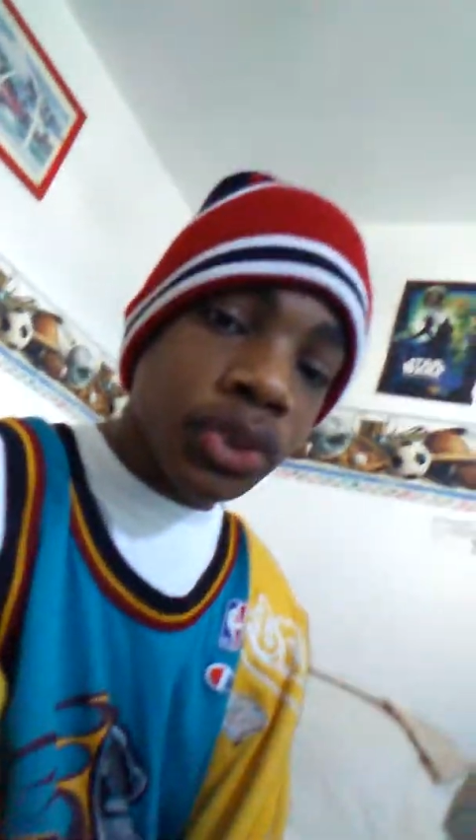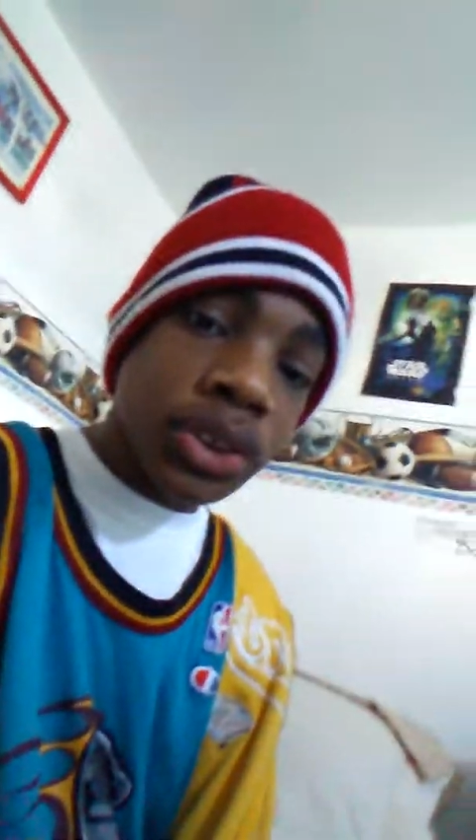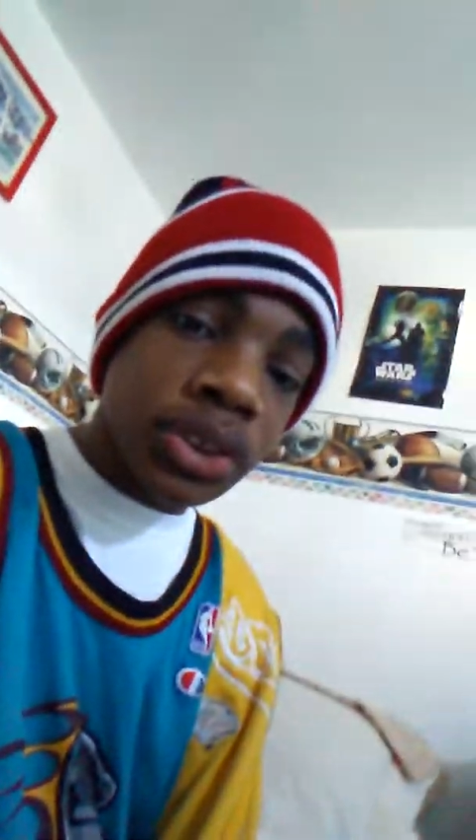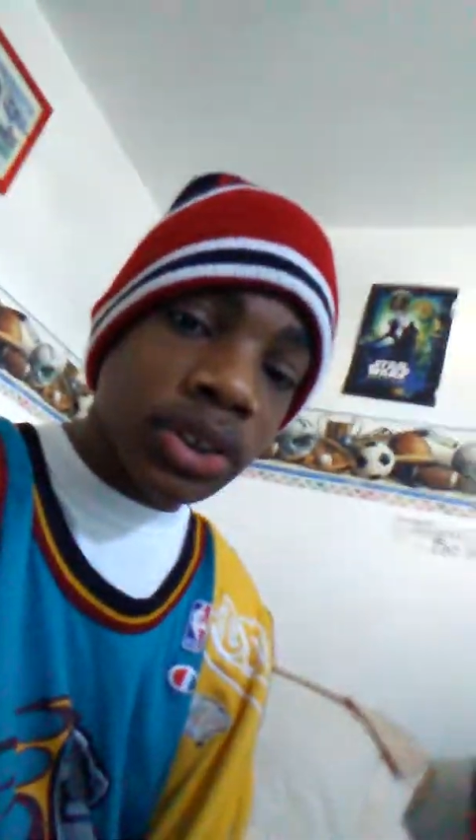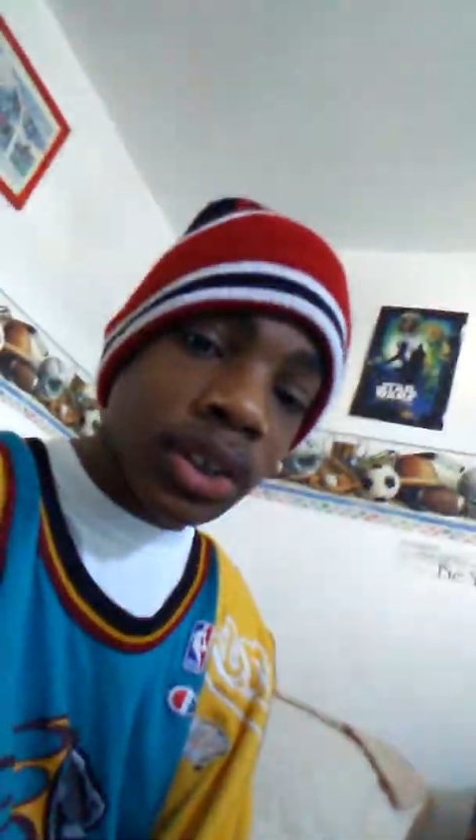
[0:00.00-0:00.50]

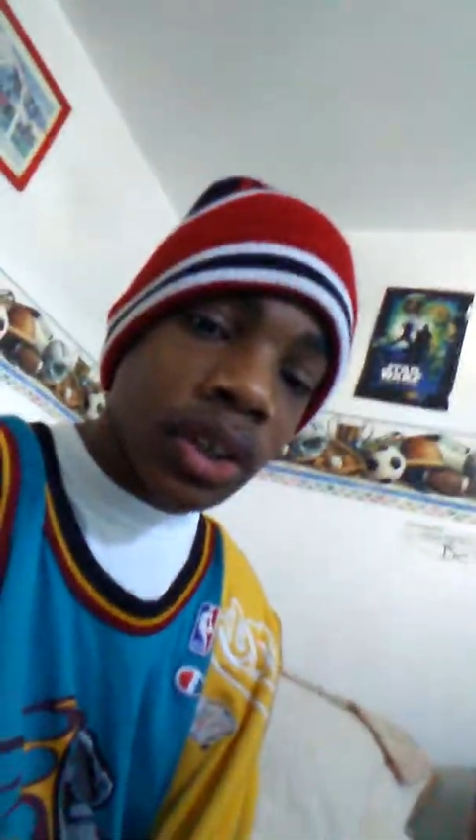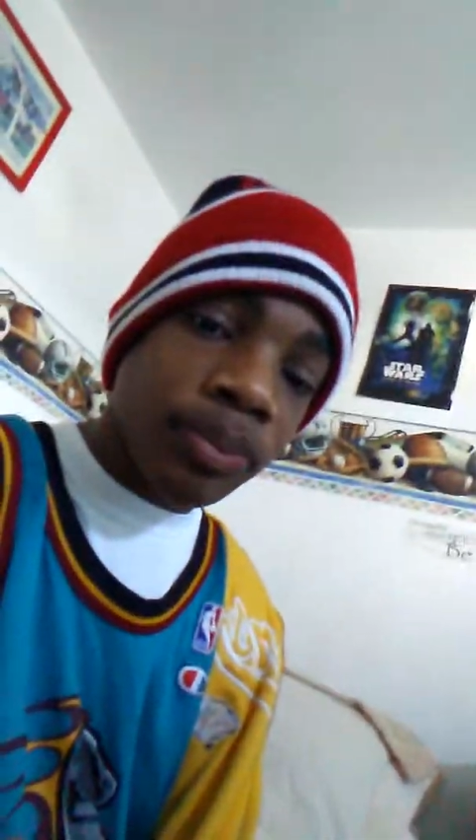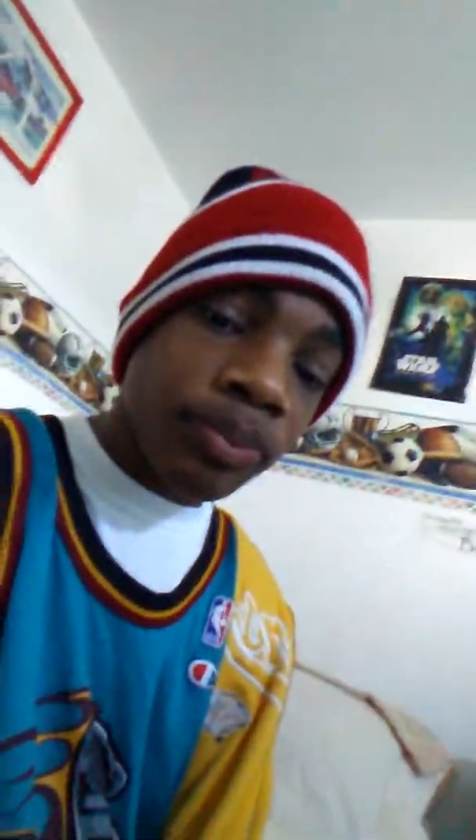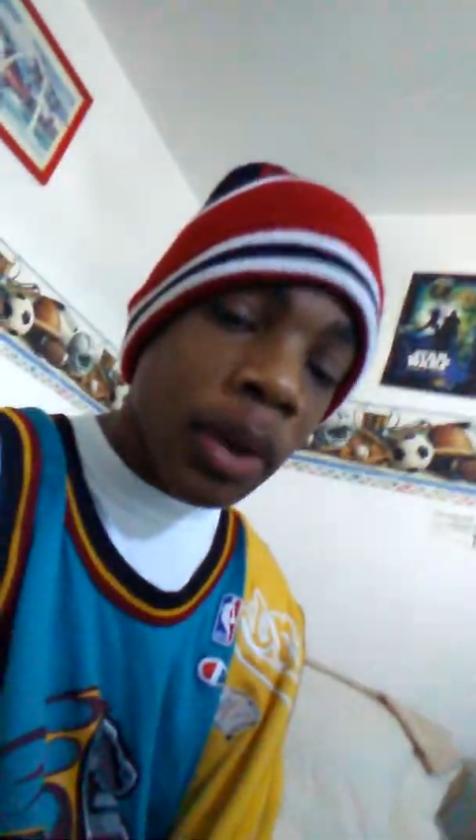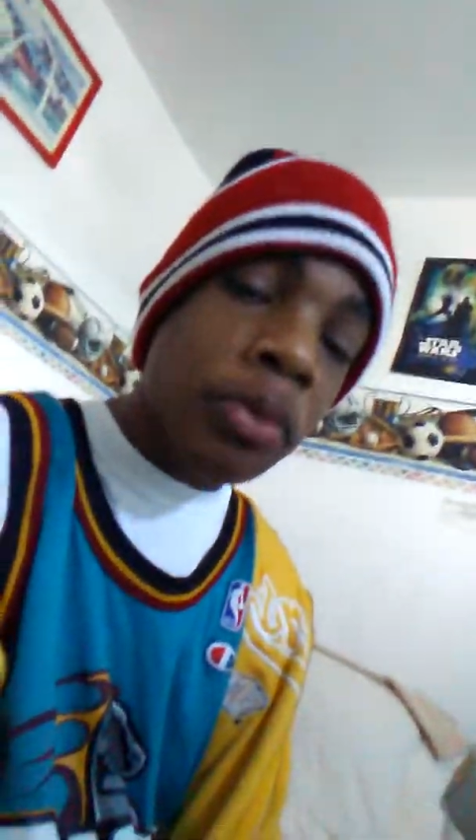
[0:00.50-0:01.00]
This
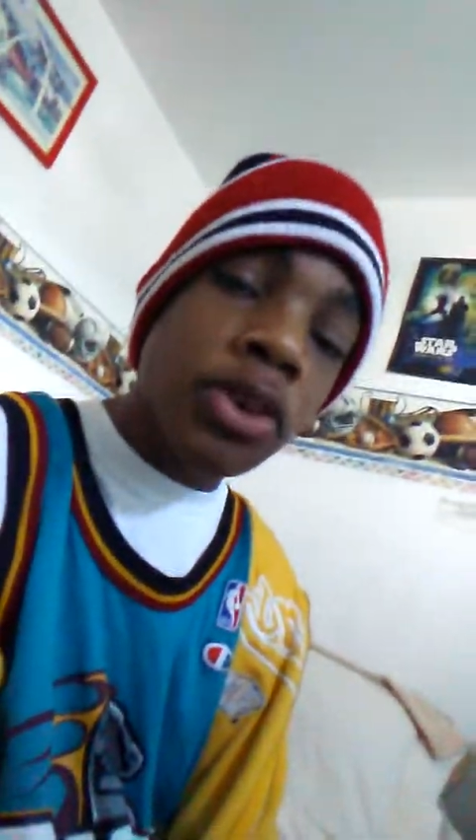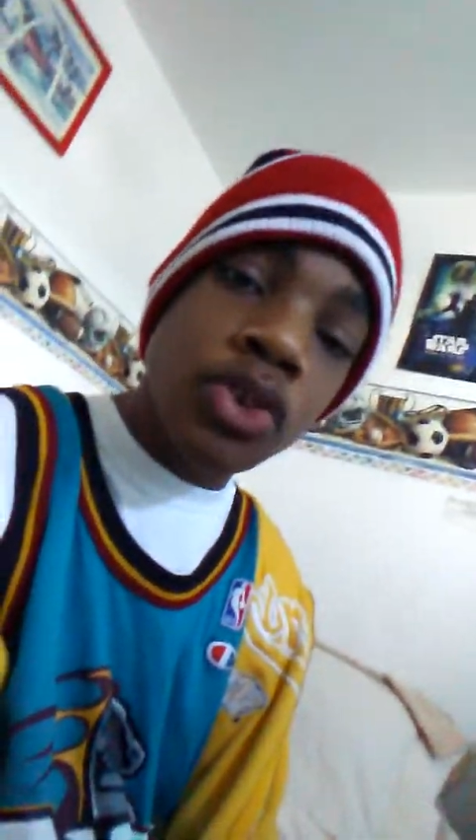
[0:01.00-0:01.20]
I'm gonna